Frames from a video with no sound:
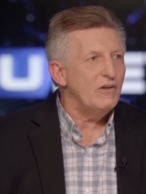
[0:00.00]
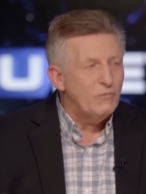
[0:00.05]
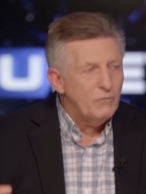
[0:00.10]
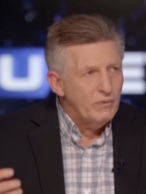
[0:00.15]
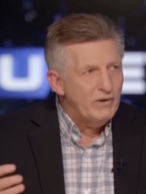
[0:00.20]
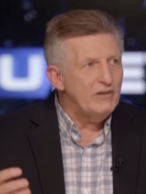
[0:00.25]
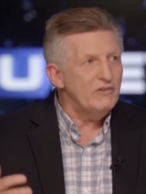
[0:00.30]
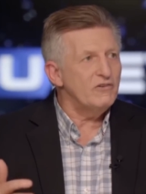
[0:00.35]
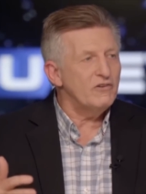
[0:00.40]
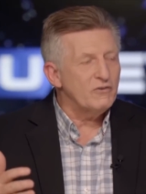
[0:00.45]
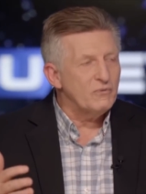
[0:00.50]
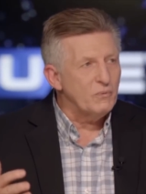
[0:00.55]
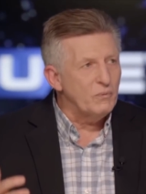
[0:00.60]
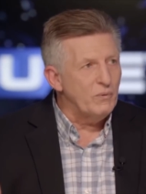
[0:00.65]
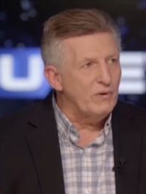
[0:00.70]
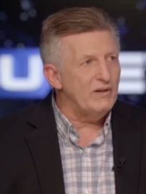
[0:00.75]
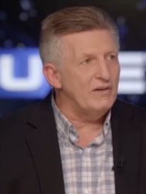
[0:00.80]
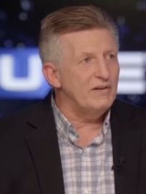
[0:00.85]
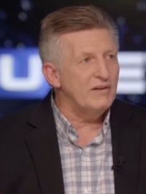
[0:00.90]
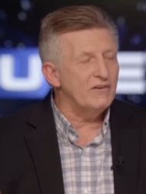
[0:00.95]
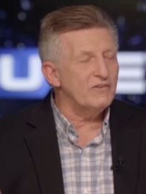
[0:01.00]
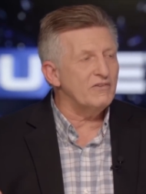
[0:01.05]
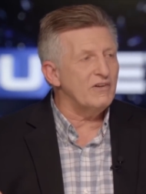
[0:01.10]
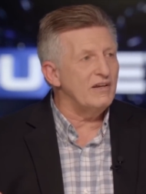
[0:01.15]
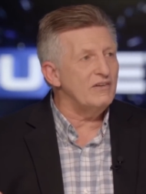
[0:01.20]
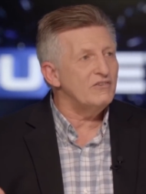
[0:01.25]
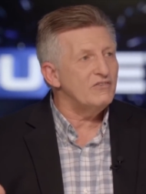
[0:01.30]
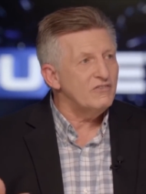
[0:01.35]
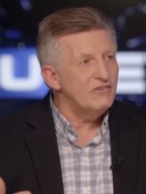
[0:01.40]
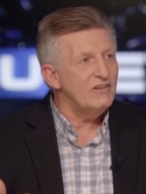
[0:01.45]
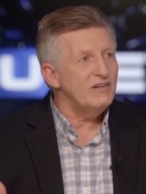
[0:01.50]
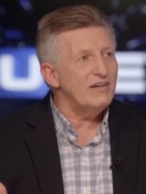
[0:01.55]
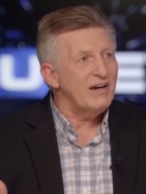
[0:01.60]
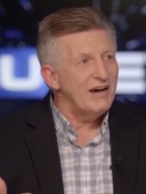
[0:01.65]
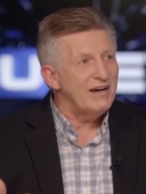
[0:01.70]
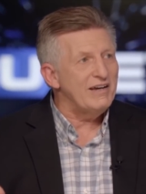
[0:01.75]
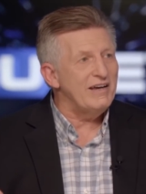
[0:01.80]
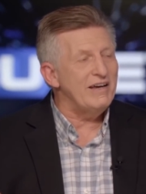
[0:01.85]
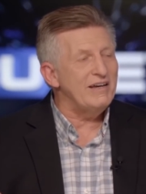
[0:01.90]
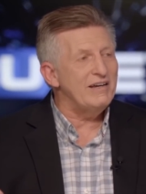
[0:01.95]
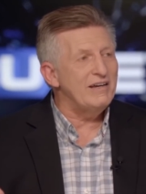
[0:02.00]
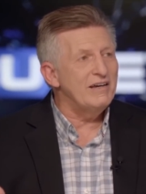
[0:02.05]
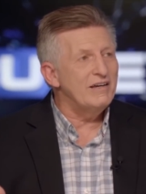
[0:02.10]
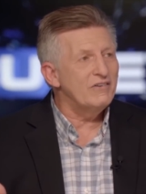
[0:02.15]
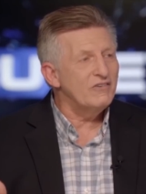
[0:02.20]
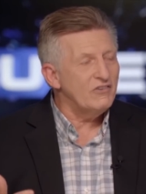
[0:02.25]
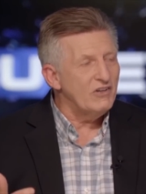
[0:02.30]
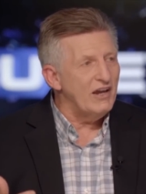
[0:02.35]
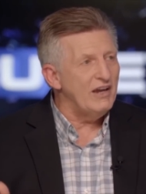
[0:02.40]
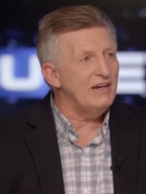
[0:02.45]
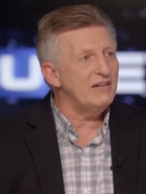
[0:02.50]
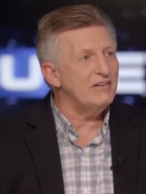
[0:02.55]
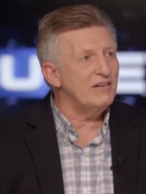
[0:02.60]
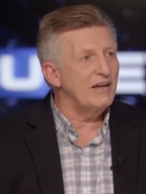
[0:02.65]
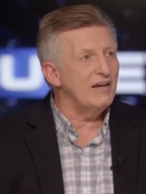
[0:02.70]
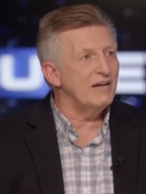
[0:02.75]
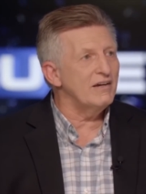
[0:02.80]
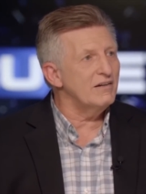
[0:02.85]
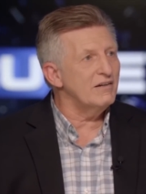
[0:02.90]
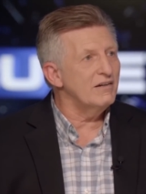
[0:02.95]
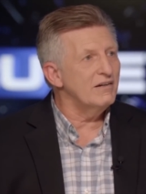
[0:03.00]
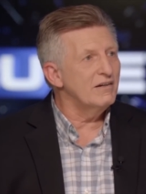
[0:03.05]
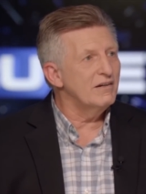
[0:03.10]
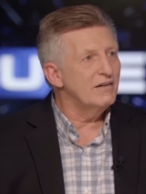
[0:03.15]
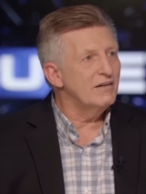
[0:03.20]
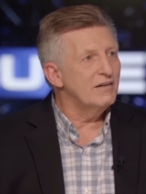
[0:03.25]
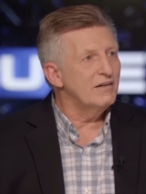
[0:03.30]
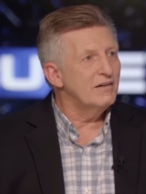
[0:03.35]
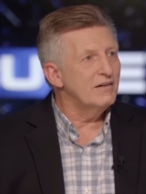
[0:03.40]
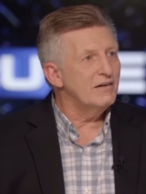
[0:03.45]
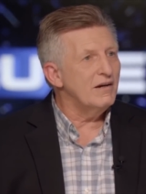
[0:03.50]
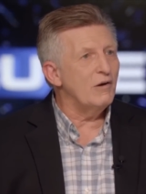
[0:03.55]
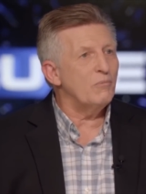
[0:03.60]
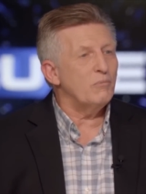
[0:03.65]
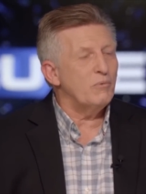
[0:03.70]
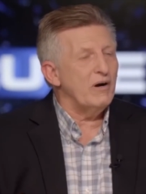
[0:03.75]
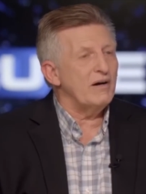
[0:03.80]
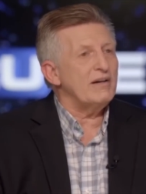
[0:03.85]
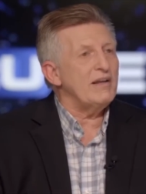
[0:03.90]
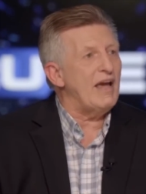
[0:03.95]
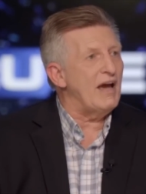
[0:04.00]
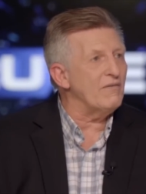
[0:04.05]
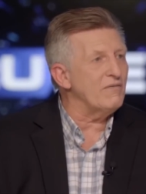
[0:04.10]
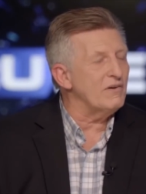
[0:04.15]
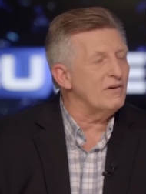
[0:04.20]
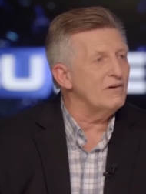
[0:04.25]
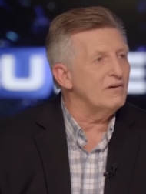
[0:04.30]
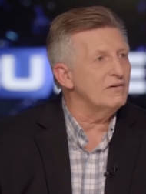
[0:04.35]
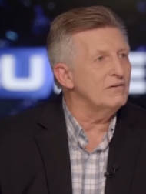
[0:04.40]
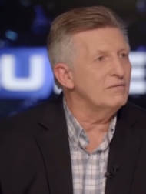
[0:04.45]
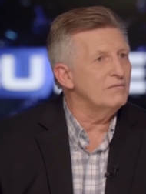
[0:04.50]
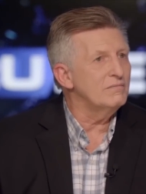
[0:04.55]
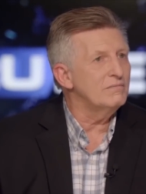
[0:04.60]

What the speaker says: Did we just witness a CIA takedown of Brett Kavanaugh?